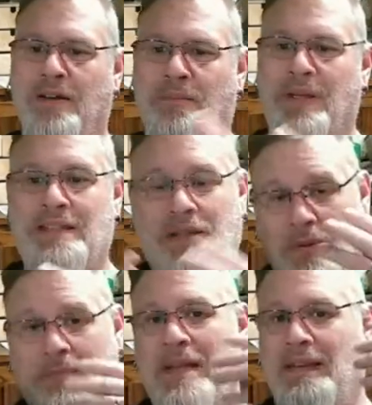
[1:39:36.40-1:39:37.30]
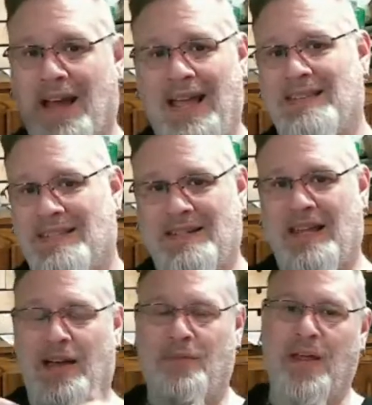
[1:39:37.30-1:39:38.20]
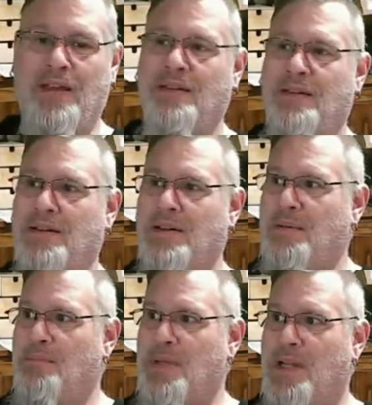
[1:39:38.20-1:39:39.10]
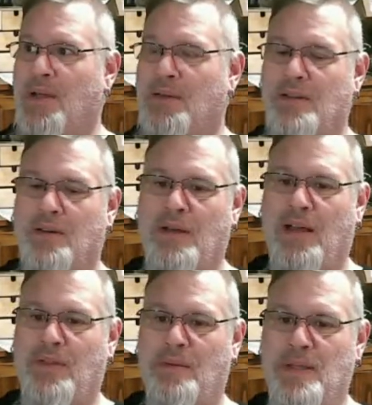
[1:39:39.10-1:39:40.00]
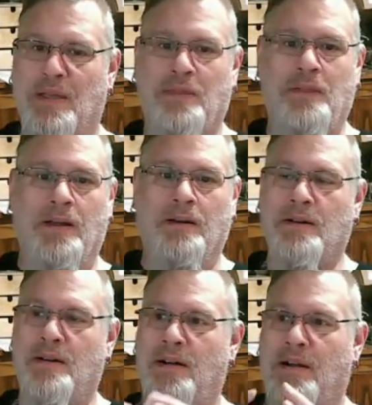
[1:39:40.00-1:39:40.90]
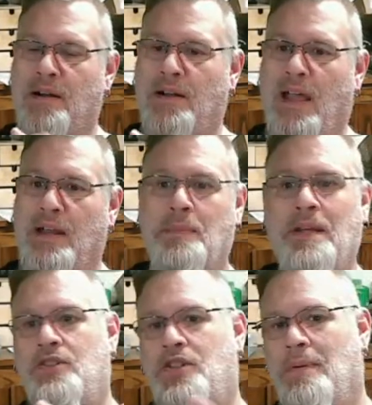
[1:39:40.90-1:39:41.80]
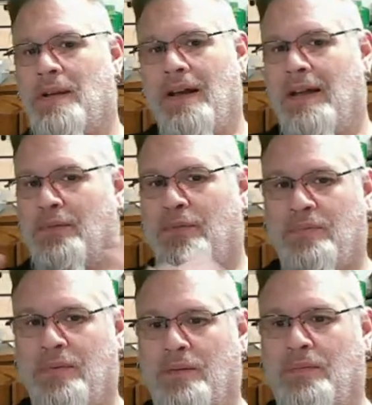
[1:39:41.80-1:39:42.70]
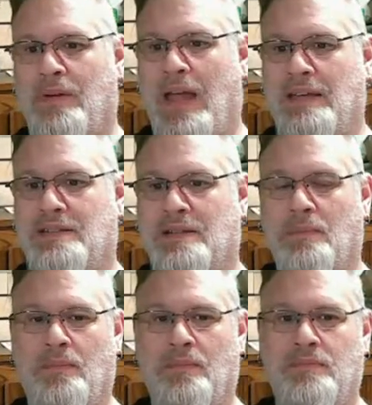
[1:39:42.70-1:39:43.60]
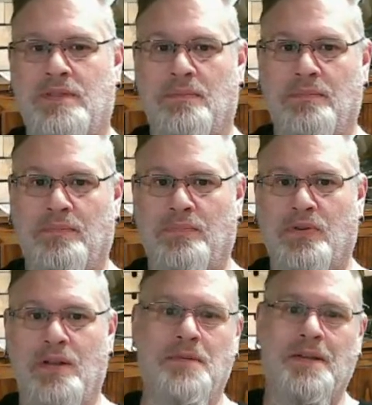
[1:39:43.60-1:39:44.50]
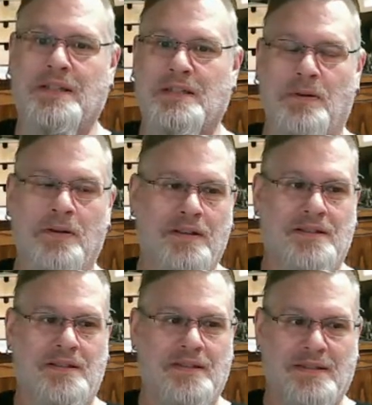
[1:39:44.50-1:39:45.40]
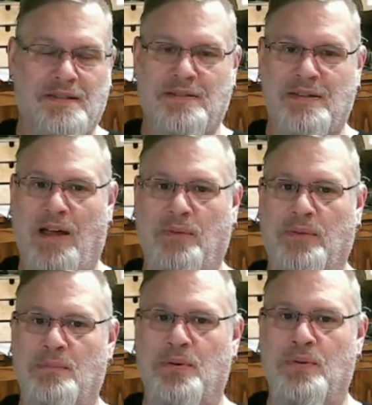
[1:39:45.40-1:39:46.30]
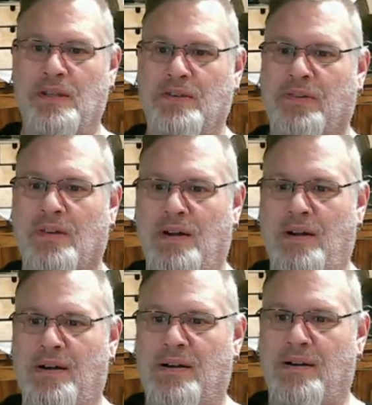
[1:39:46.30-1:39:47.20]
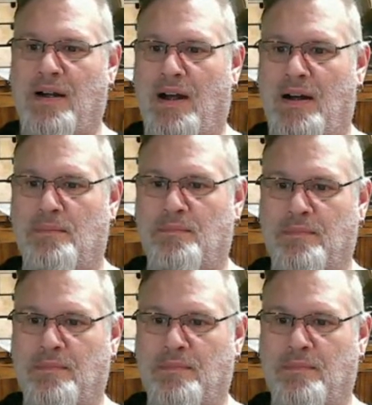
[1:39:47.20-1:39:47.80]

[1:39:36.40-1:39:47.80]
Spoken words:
Because it would be nice to have that be a thing. And I mean, Jim and I have had some creepy experiences out in the boonies. Um,